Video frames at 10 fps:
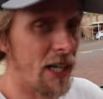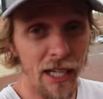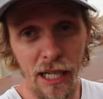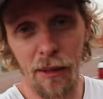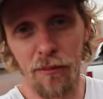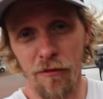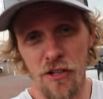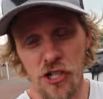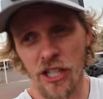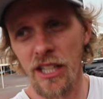um,
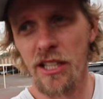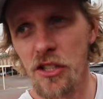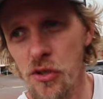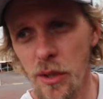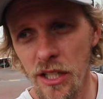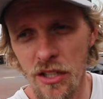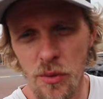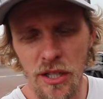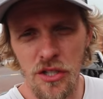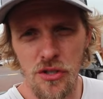fishing it in twenty
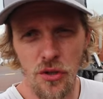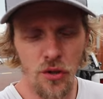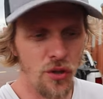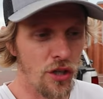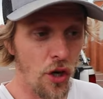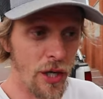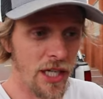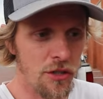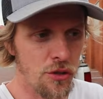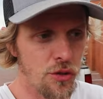twenty-two
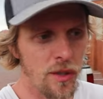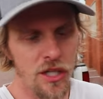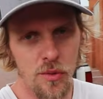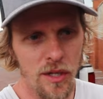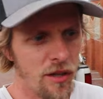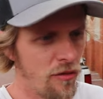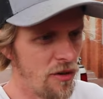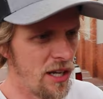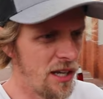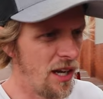going into twenty
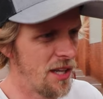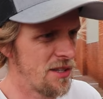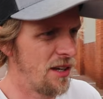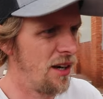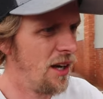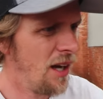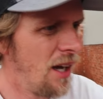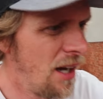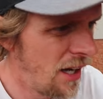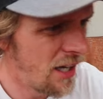twenty-three, it's in
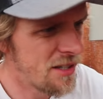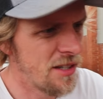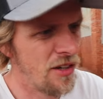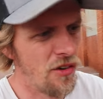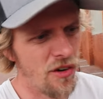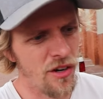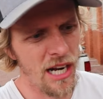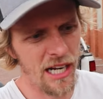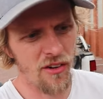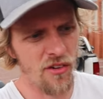it's in
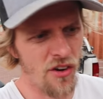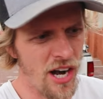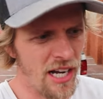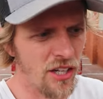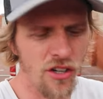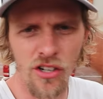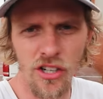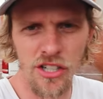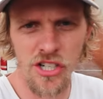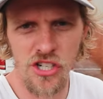really really good
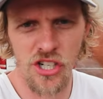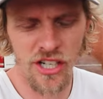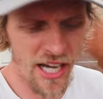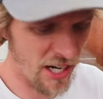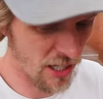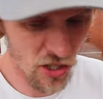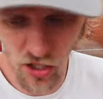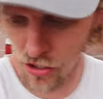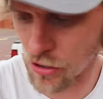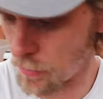condition, and I can't